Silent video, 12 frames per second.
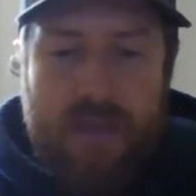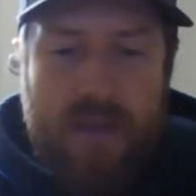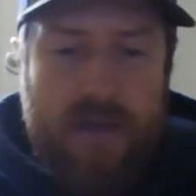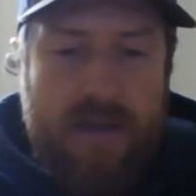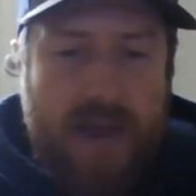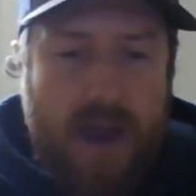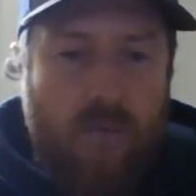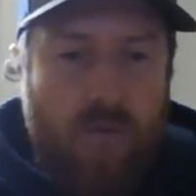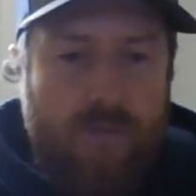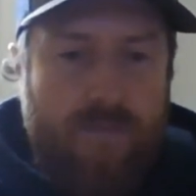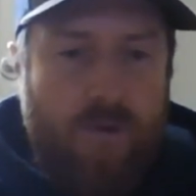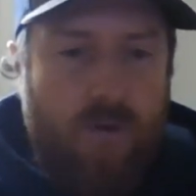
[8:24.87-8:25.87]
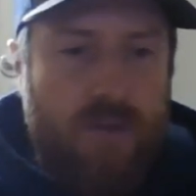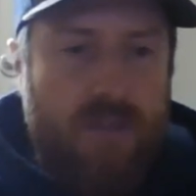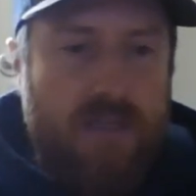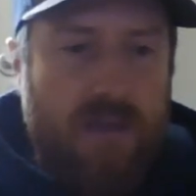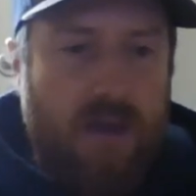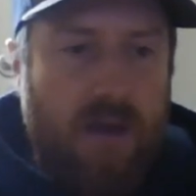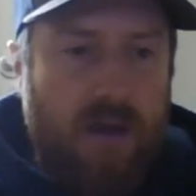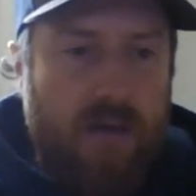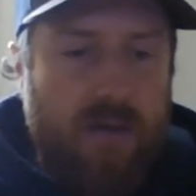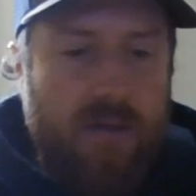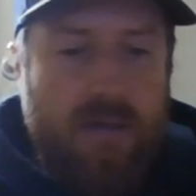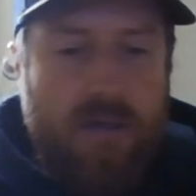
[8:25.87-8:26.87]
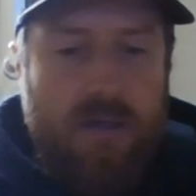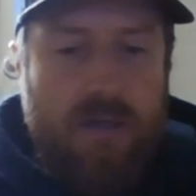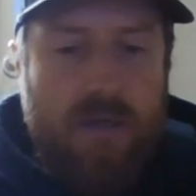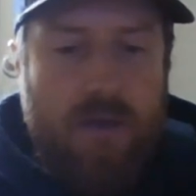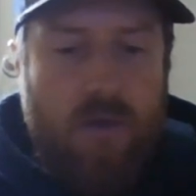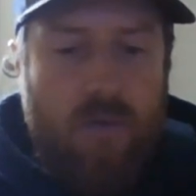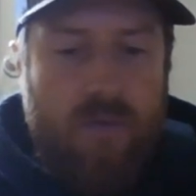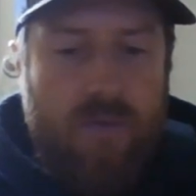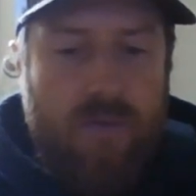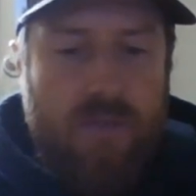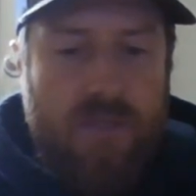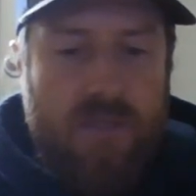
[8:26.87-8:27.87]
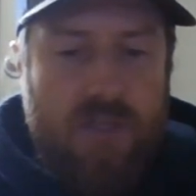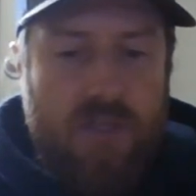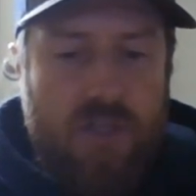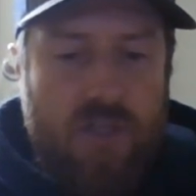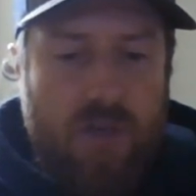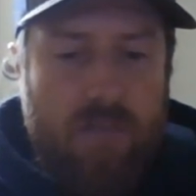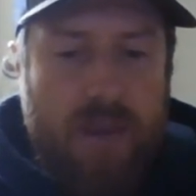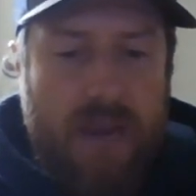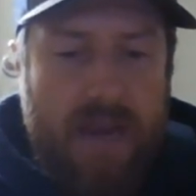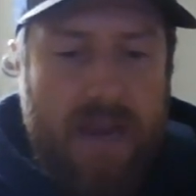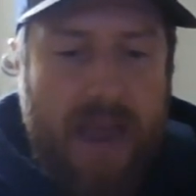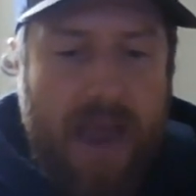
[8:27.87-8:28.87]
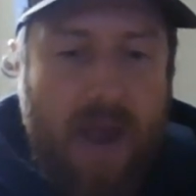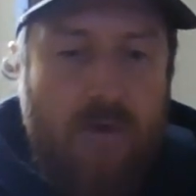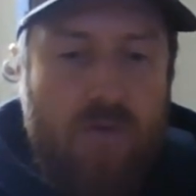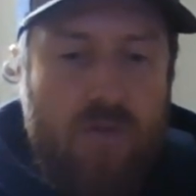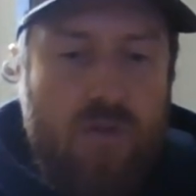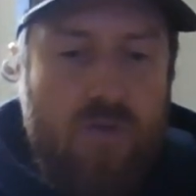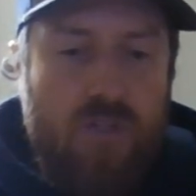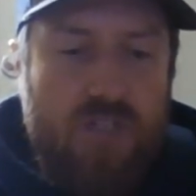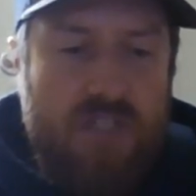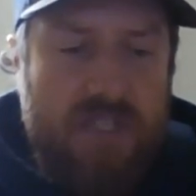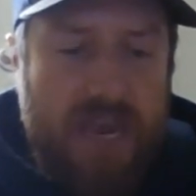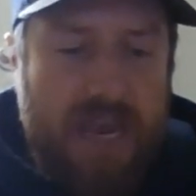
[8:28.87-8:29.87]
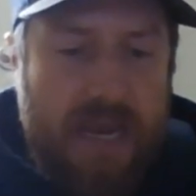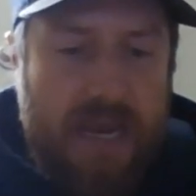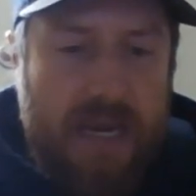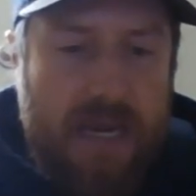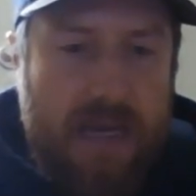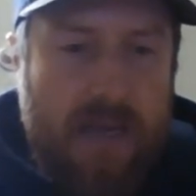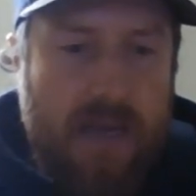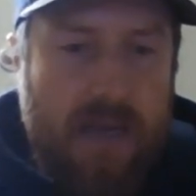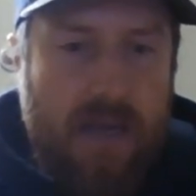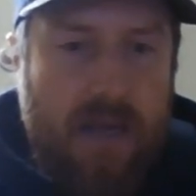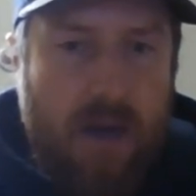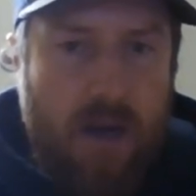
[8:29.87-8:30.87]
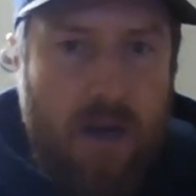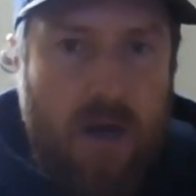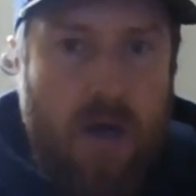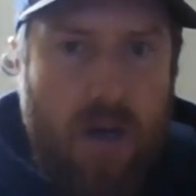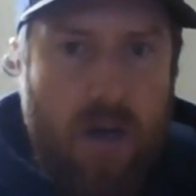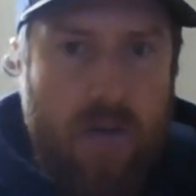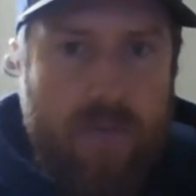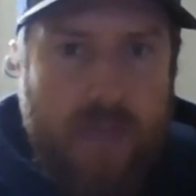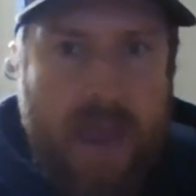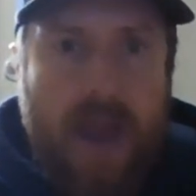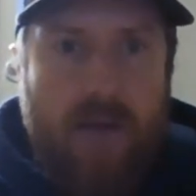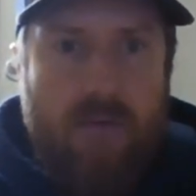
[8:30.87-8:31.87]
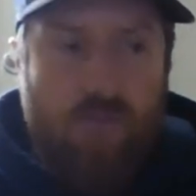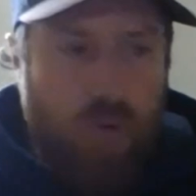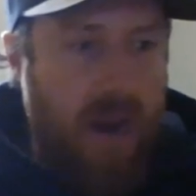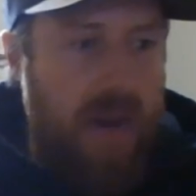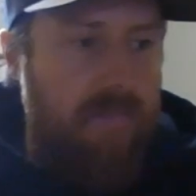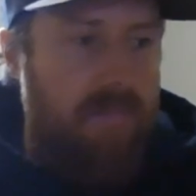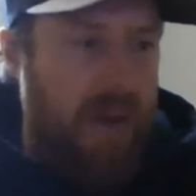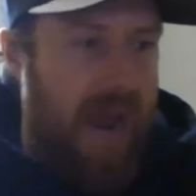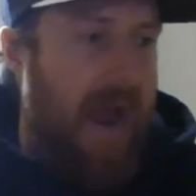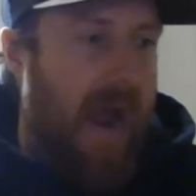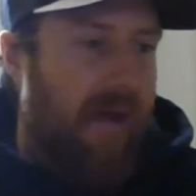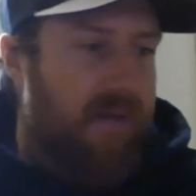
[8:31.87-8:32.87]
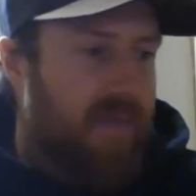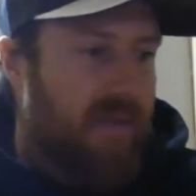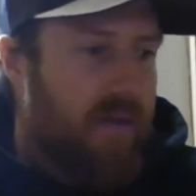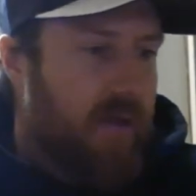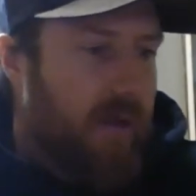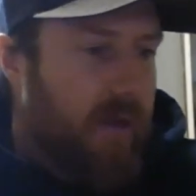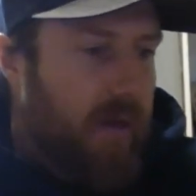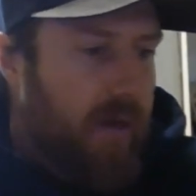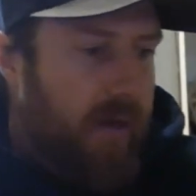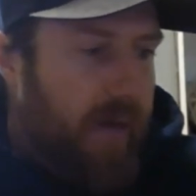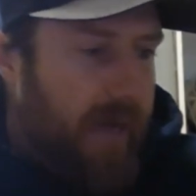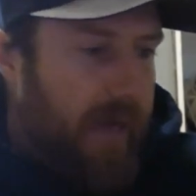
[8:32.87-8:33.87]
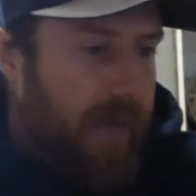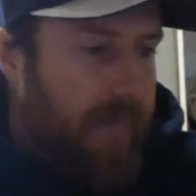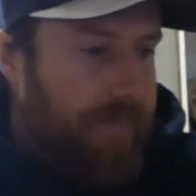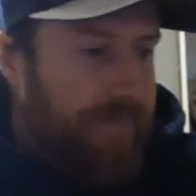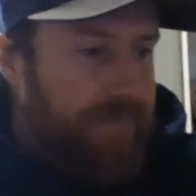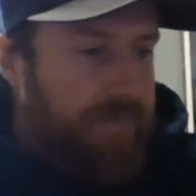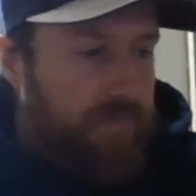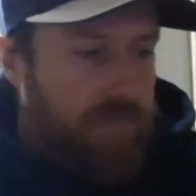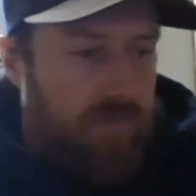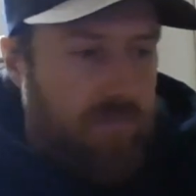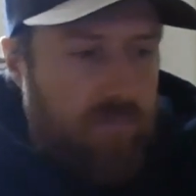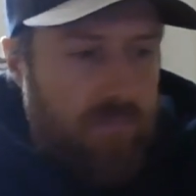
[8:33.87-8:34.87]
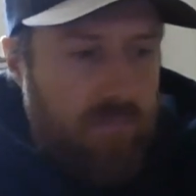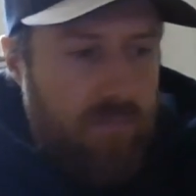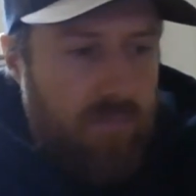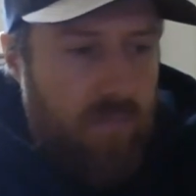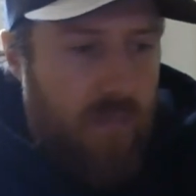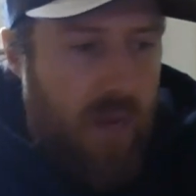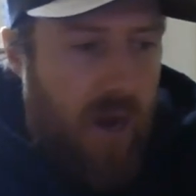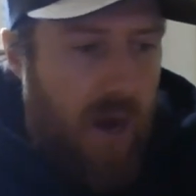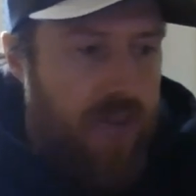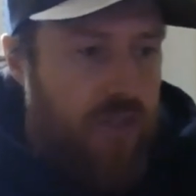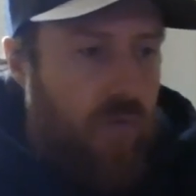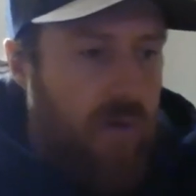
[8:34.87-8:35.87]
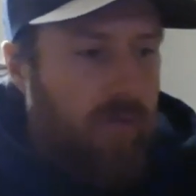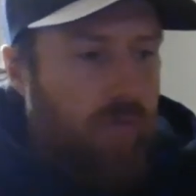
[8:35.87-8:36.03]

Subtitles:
now we're focusing on, when those decisions are made, how to stay on that right path. And I just want to